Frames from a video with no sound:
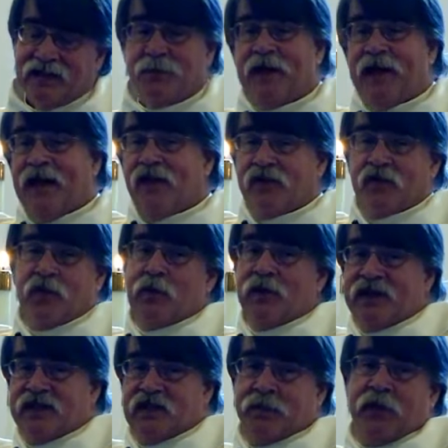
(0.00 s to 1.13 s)
has been out
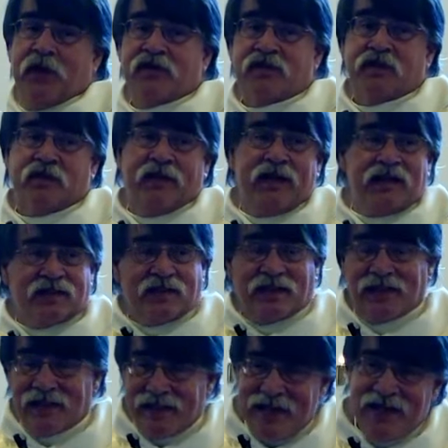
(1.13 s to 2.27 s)
doing what he's supposed to do. He
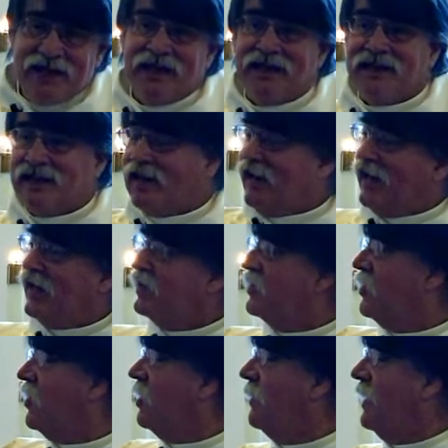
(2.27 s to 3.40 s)
is leading the
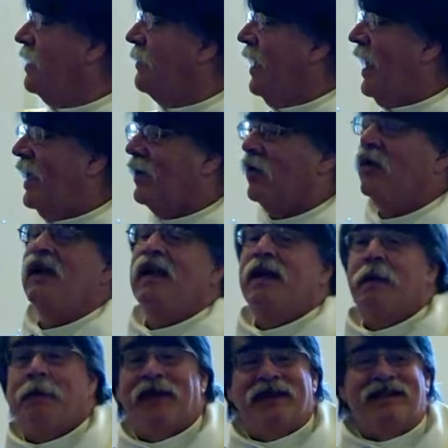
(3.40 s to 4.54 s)
king's army in battle,
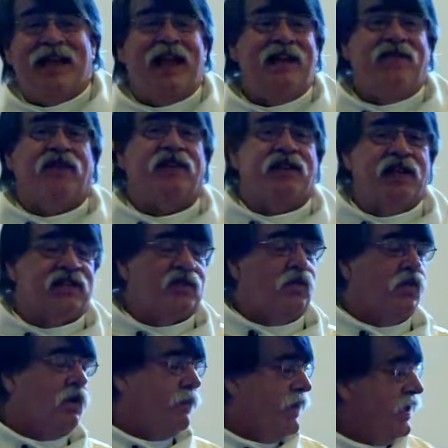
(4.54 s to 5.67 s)
but David
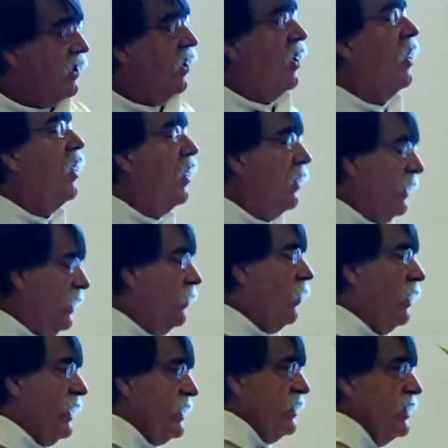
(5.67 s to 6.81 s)
doesn't want to be caught
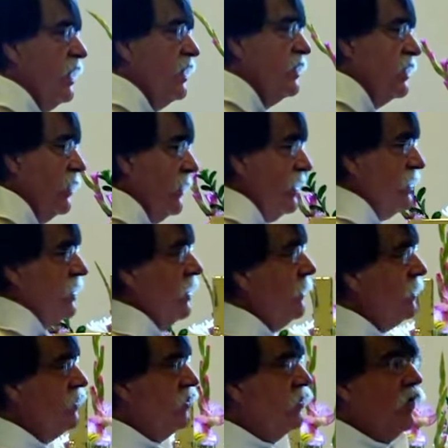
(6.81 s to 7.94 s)
in what he's done, so he
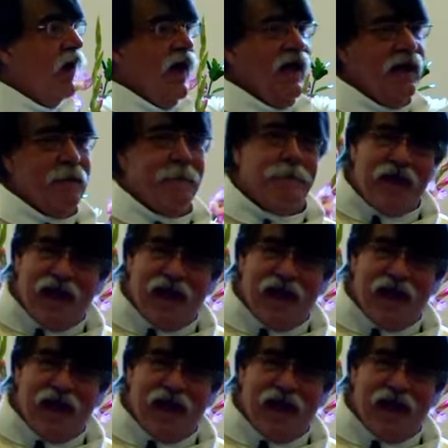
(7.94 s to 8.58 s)
summons Uriah